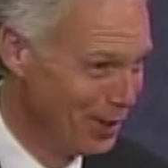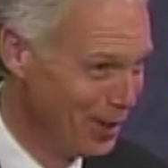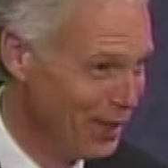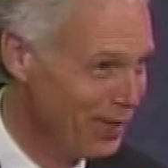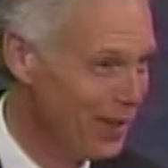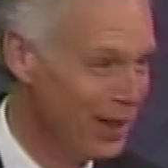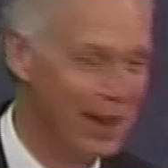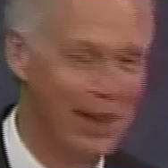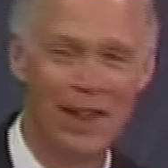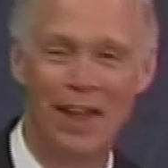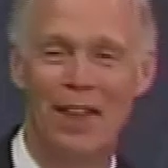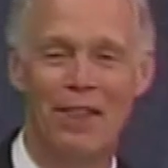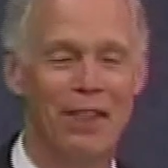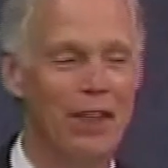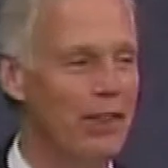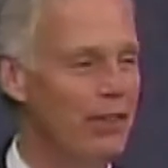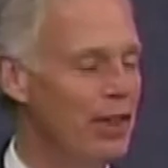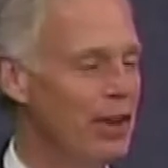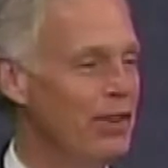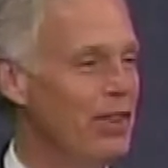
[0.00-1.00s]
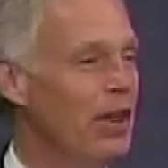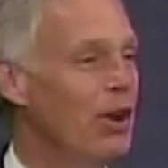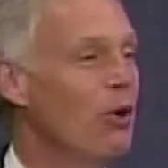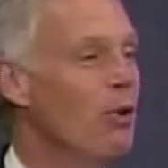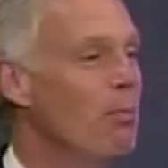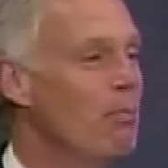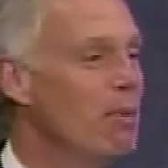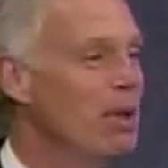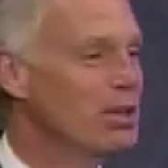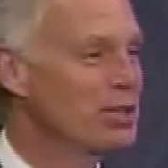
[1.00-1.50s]
They
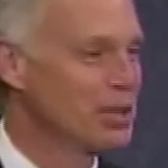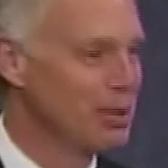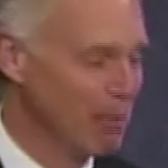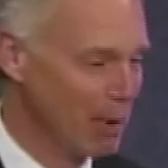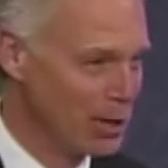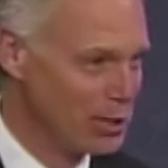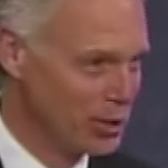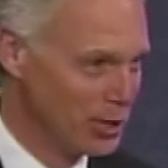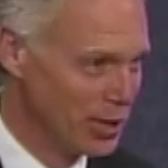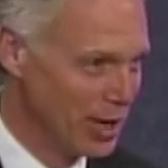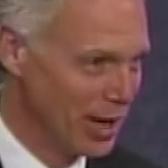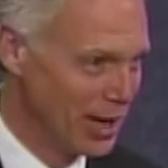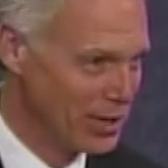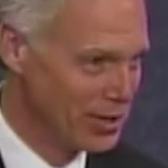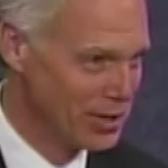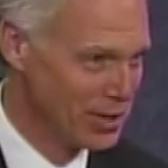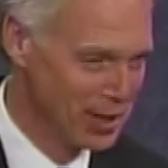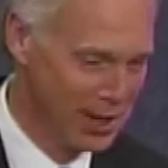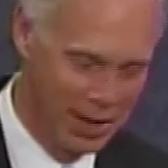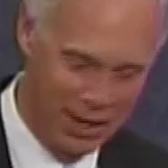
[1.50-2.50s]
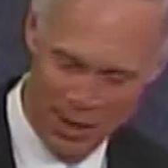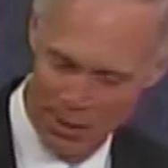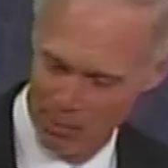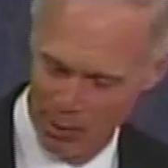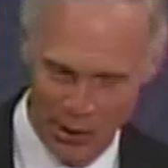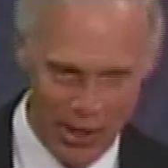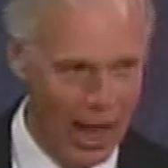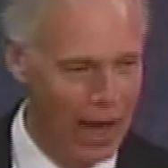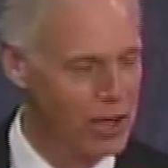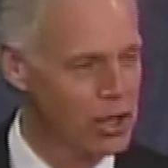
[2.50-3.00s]
don't miss the budget dates,
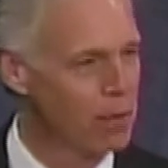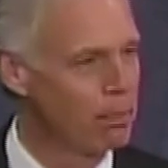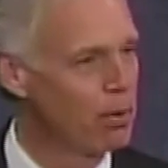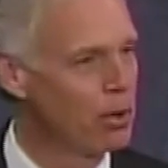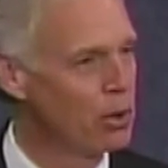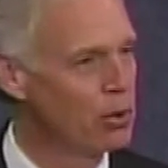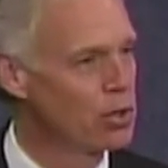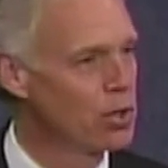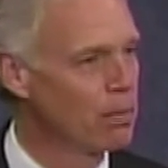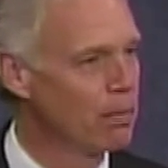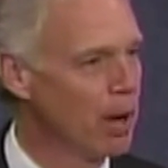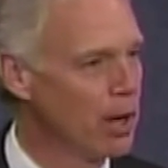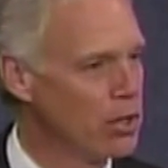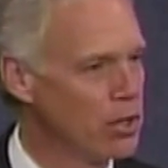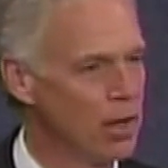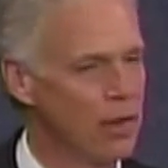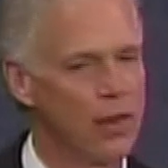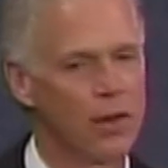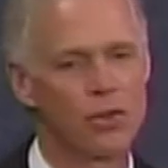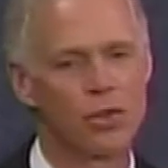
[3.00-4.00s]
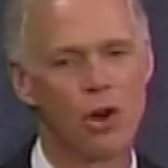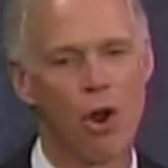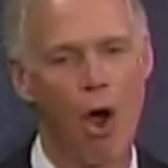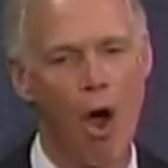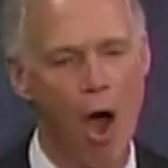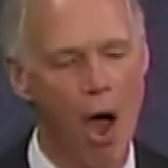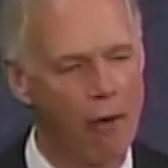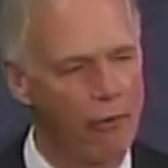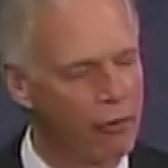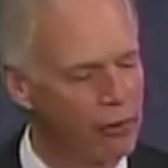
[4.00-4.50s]
but they actually produce a budget, and there's an
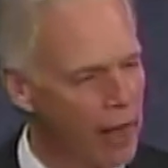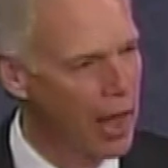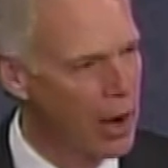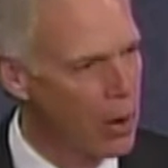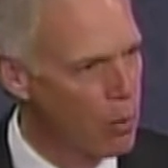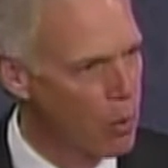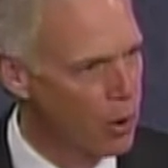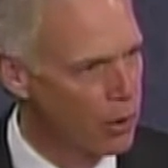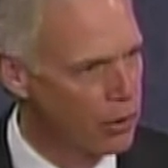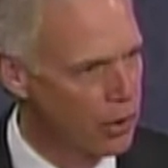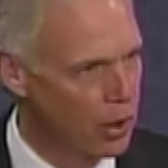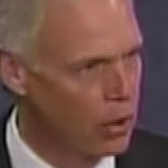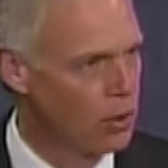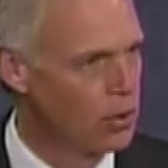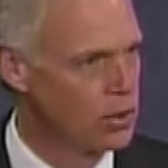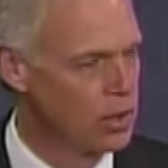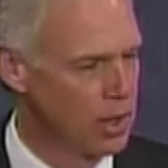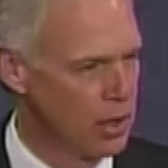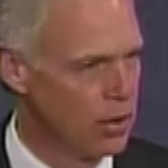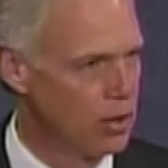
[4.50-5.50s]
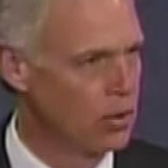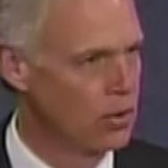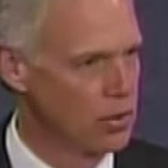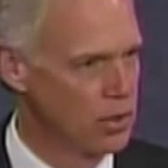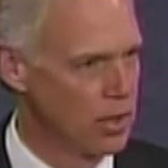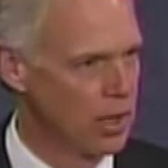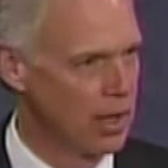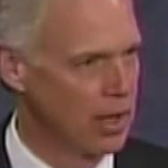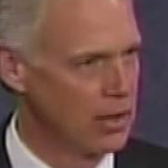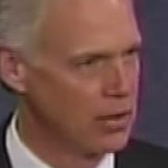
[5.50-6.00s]
awful of work that goes into
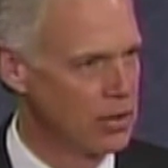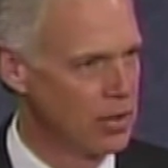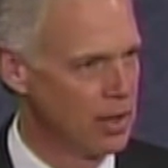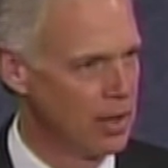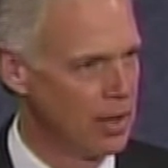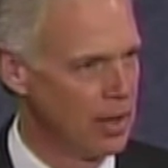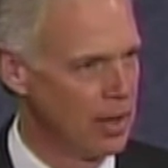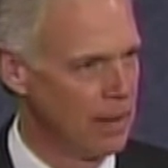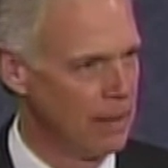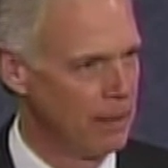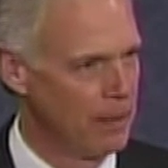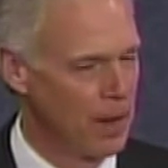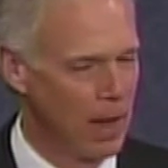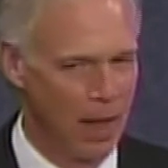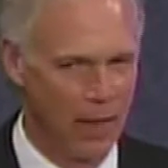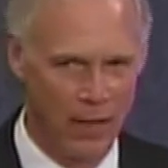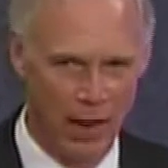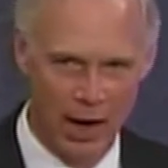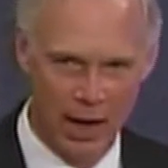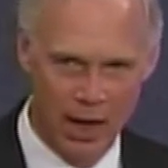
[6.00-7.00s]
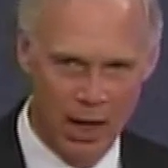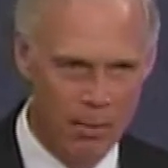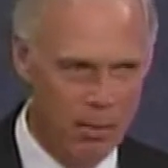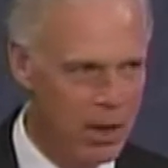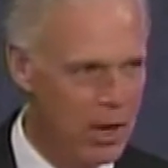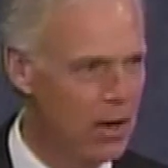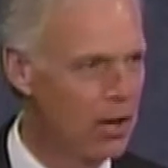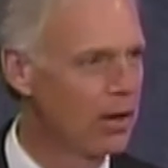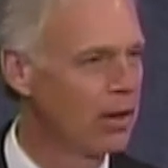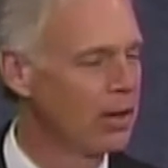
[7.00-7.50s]
those things. And then I come
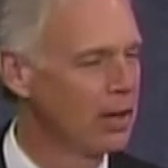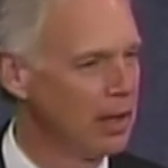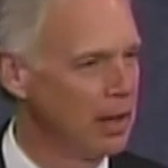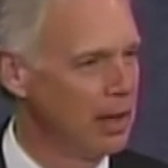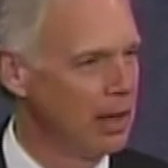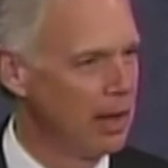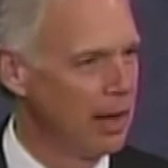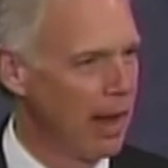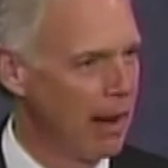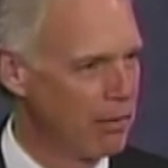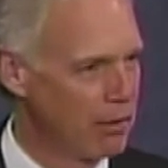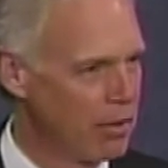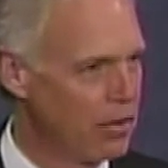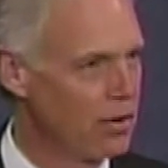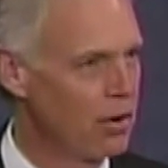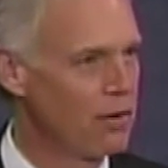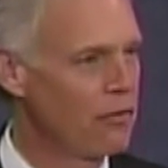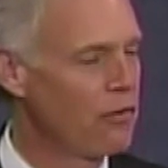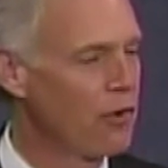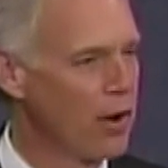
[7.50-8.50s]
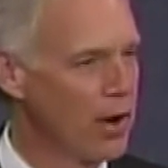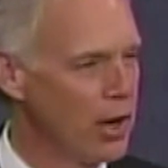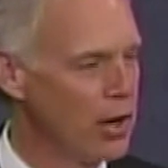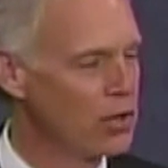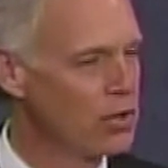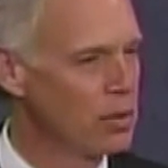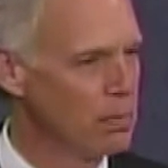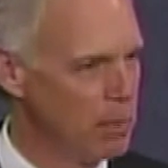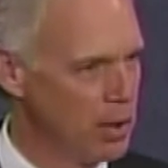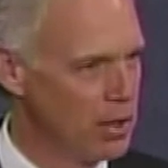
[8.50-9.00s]
here after 34
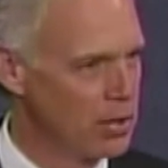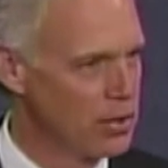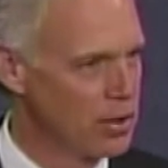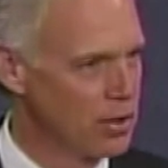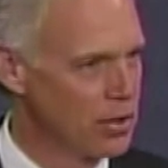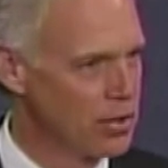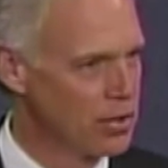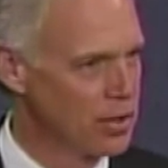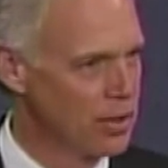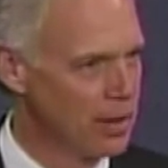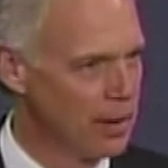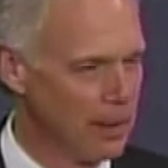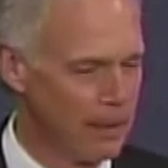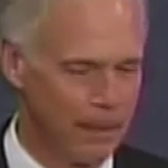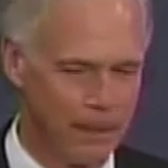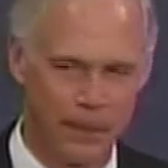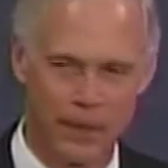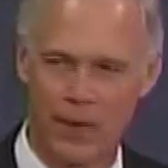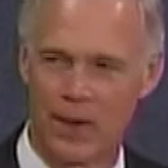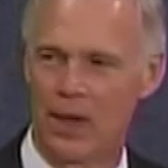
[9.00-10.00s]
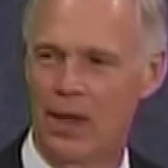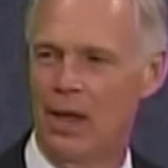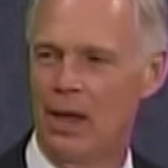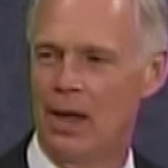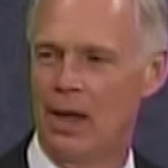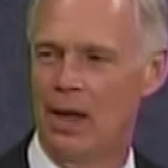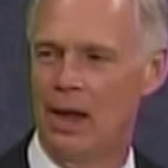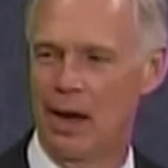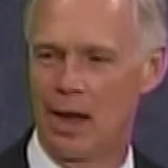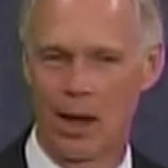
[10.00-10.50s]
years in business,
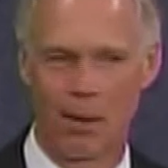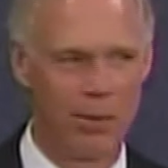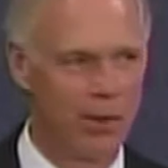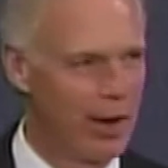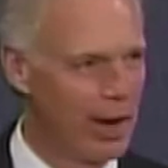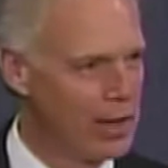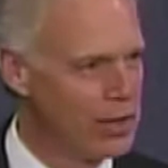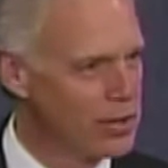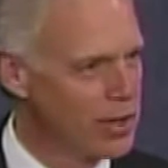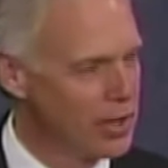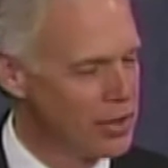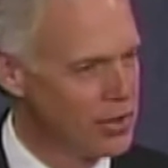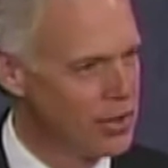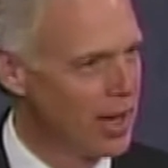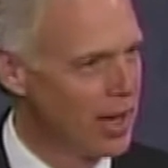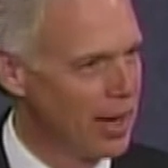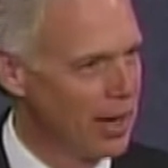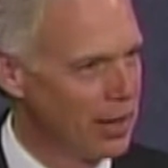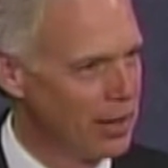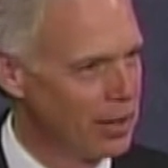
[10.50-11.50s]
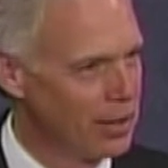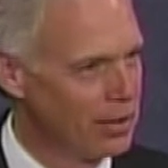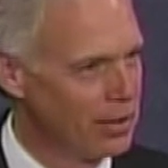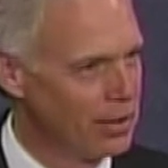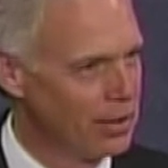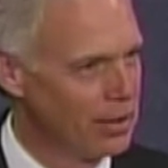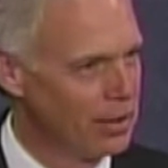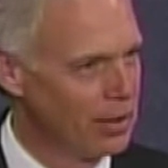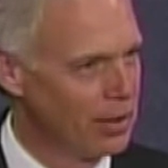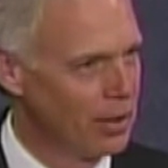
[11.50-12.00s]
and I come to the United States Senate
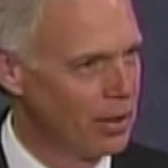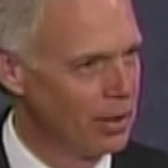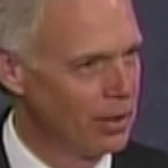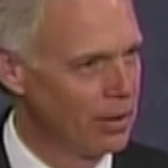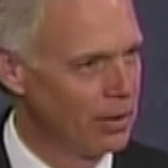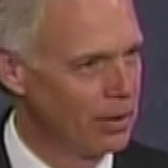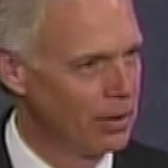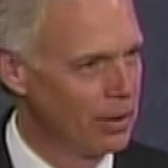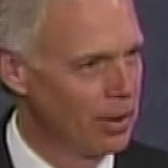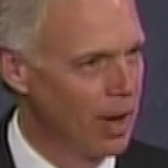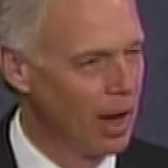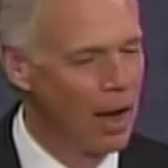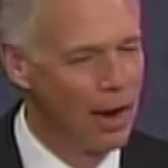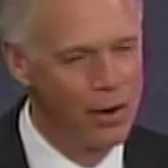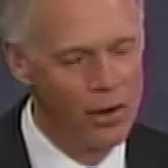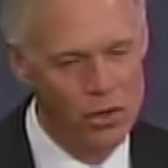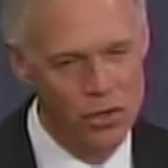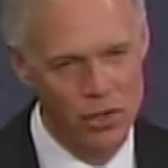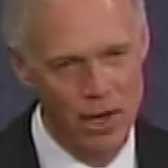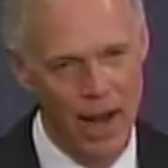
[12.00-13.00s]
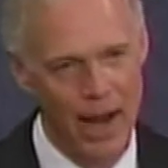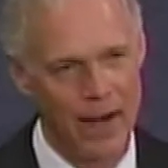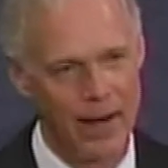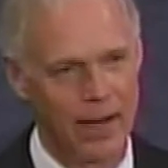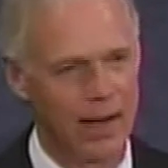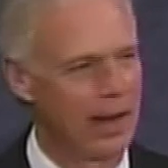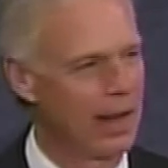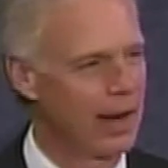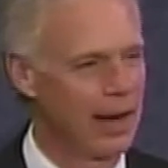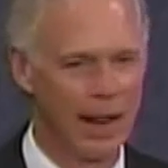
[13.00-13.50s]

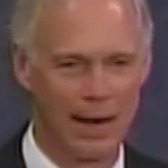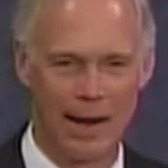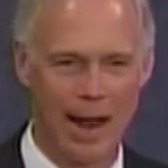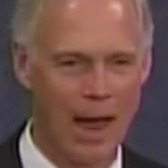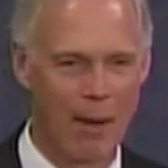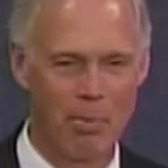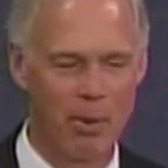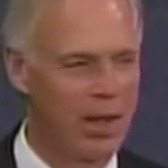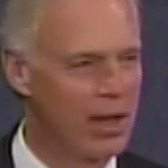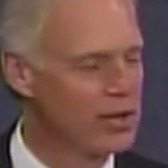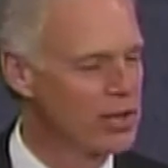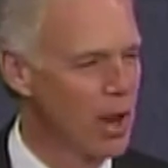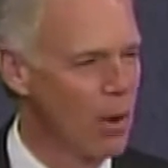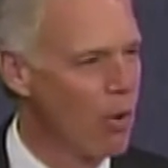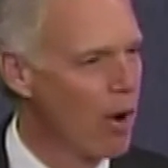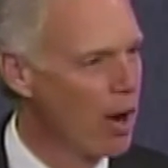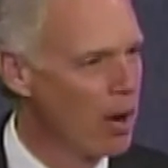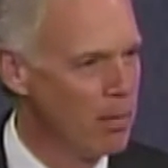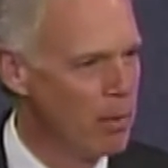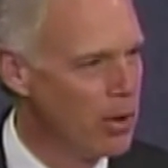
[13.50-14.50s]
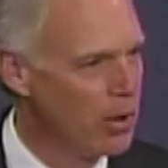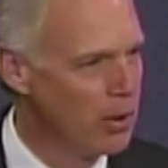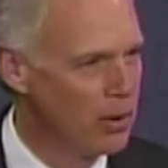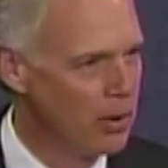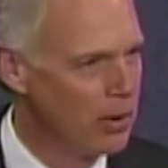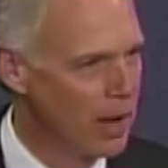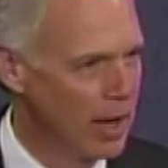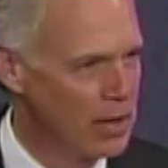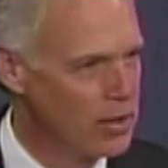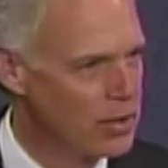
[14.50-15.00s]
understanding, again, not because I wanted to be a
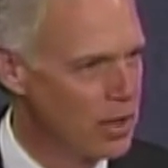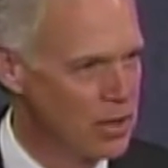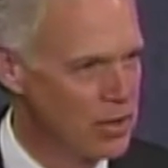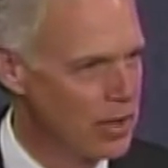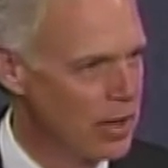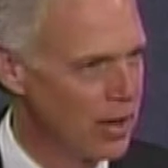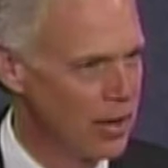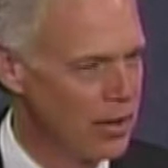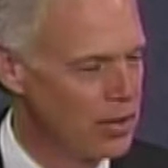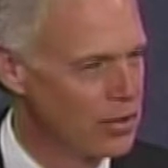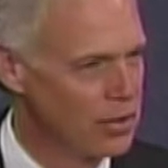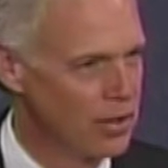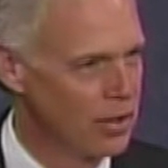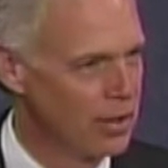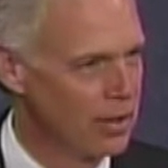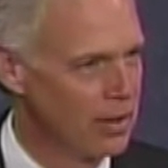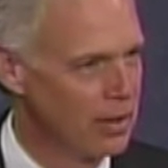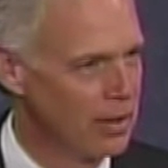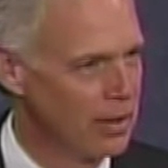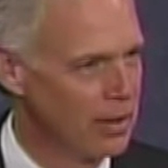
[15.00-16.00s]
United States Senator, sir,